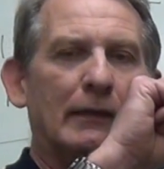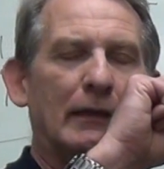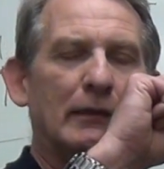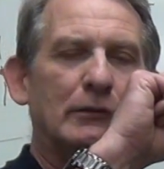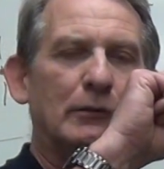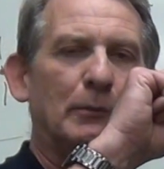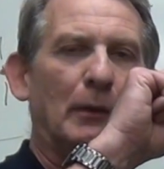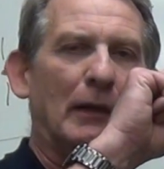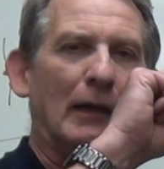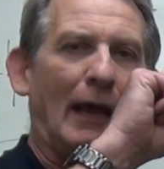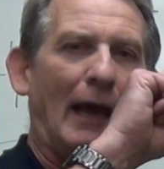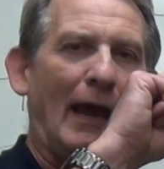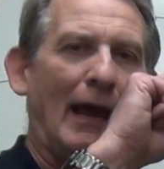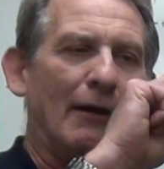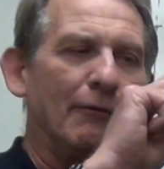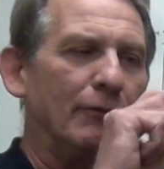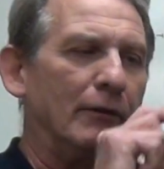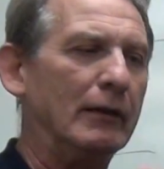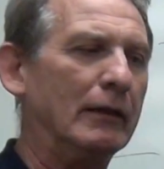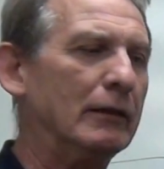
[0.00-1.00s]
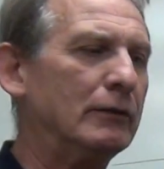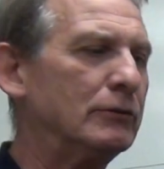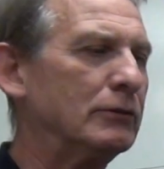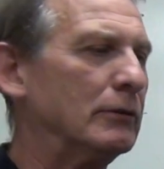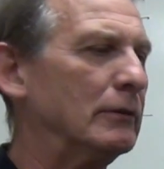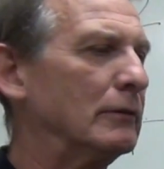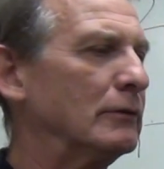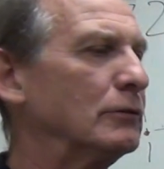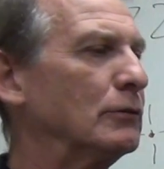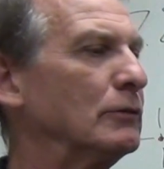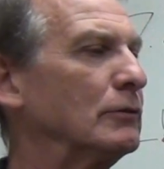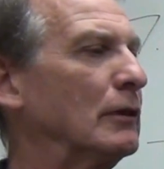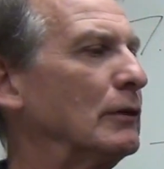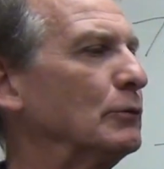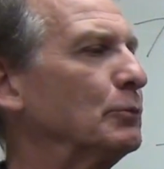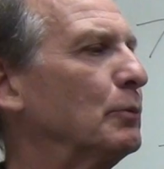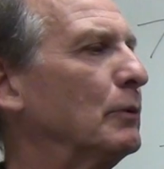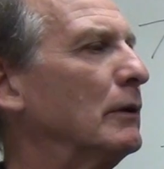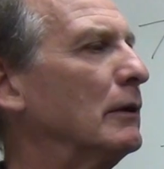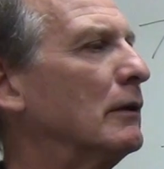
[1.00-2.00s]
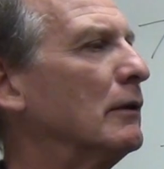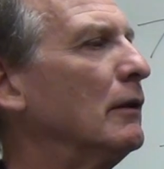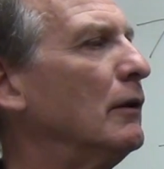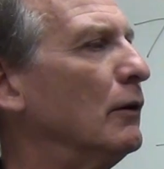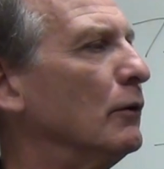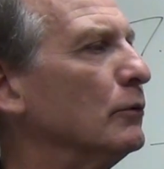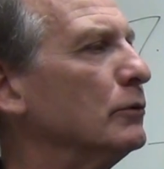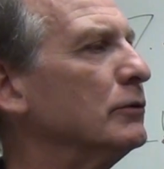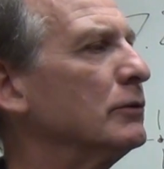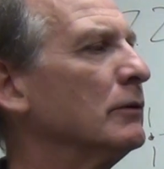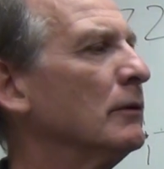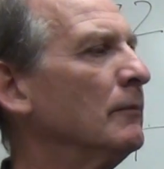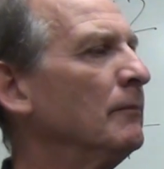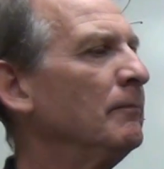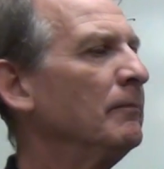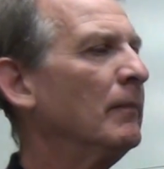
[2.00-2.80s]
that's about a ½ inch, and so that's pretty close.